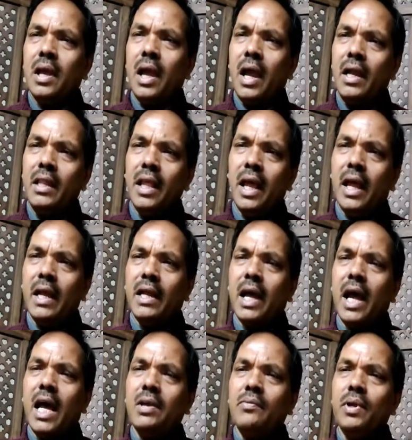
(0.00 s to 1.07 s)
and that
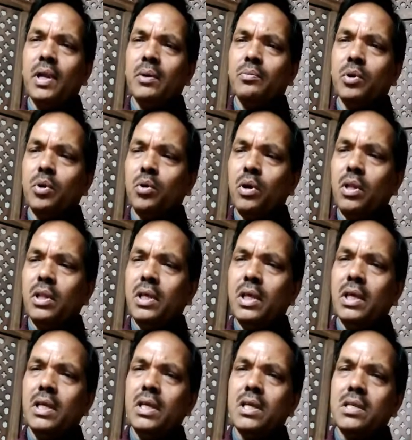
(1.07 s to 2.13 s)
I will uphold
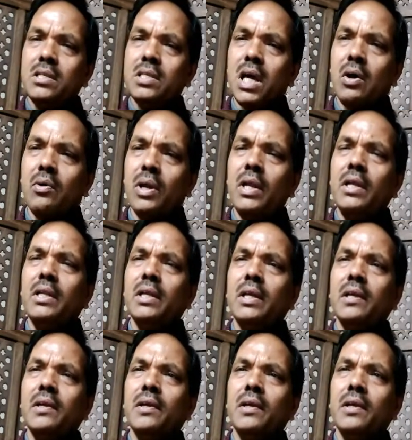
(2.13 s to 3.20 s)
the sovereignty
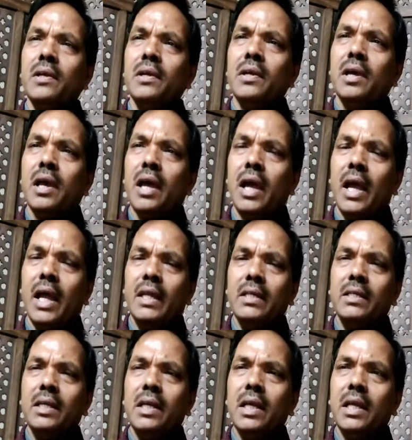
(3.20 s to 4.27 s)

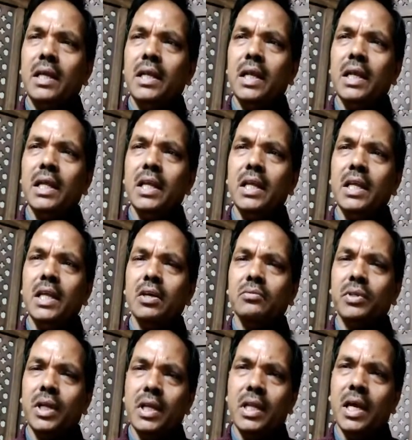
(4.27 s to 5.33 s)
and integrity
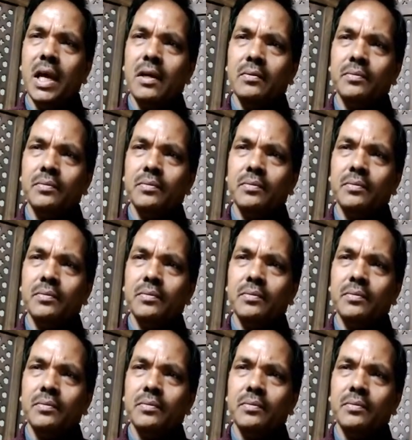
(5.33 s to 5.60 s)
of India.